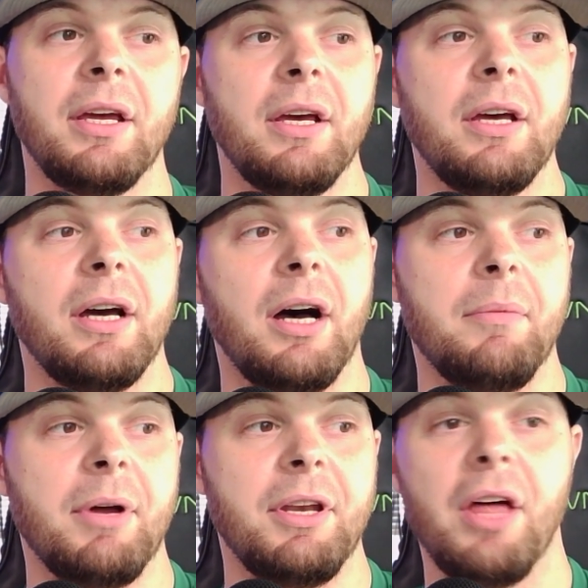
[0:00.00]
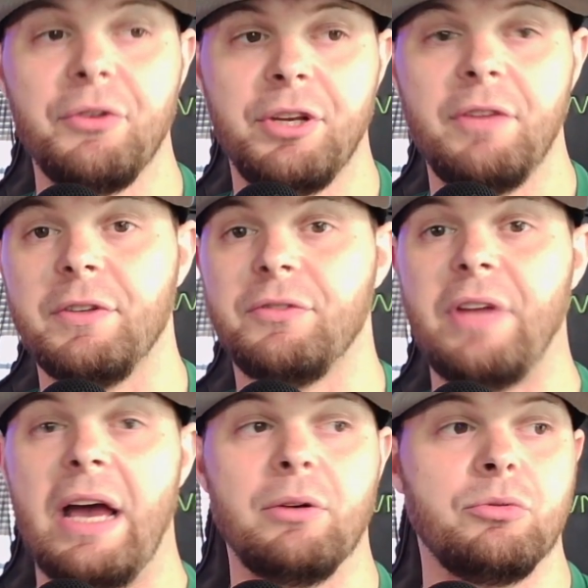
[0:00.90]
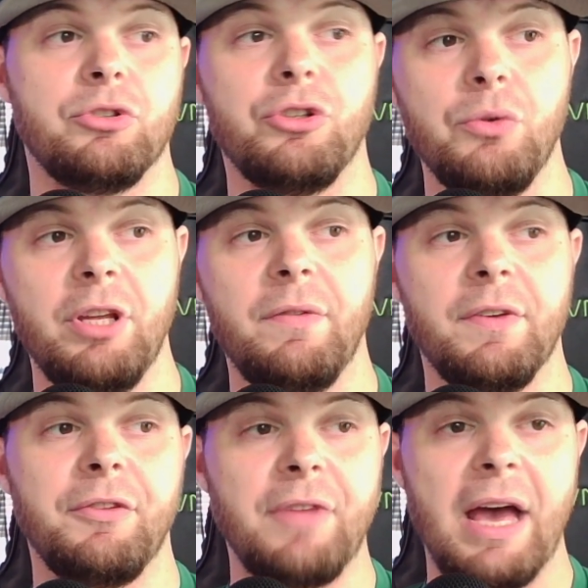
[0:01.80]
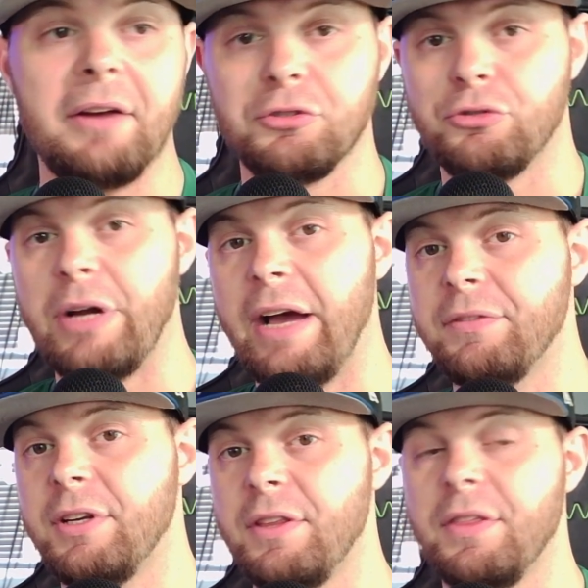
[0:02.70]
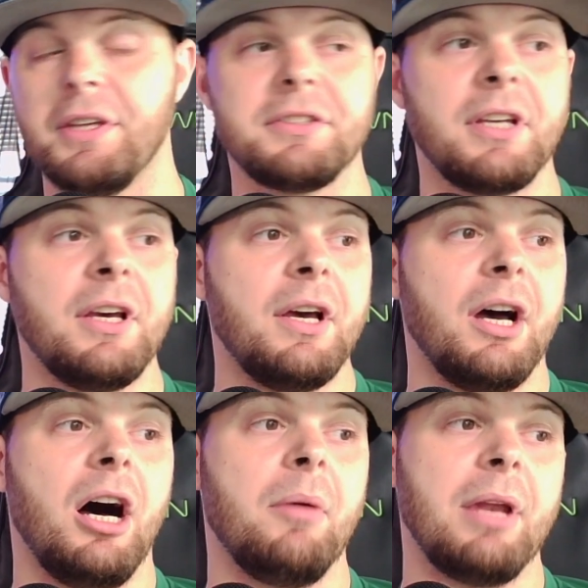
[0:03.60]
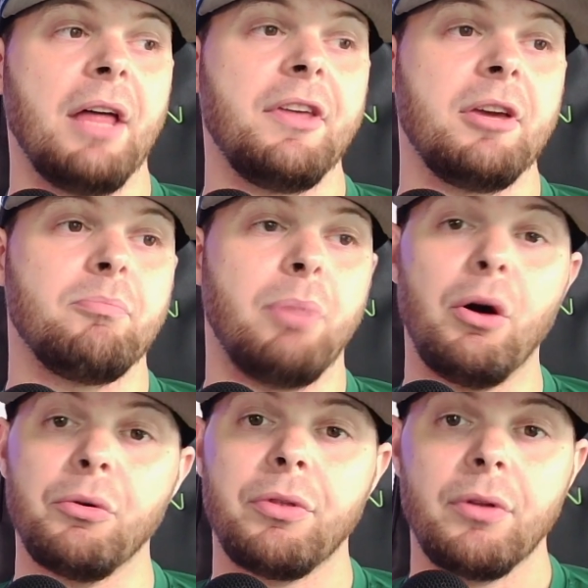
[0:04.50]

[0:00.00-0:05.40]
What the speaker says: another defensive tackle, 2 defensive tackles drafted in this, and I think both